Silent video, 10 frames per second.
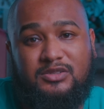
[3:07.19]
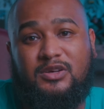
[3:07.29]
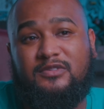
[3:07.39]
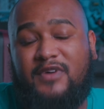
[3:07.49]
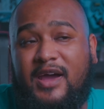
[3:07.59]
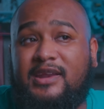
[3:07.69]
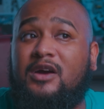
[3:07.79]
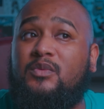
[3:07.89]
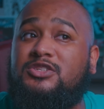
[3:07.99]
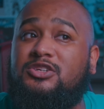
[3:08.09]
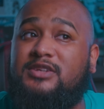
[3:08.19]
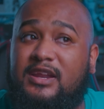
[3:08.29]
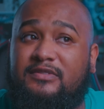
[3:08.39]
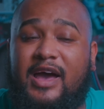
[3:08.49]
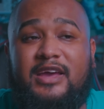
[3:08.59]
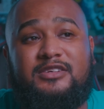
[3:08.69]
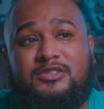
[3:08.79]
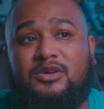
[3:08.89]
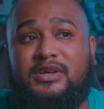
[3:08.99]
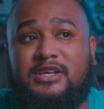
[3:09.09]
So find out what your native
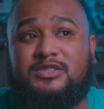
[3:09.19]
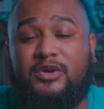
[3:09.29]
ISO is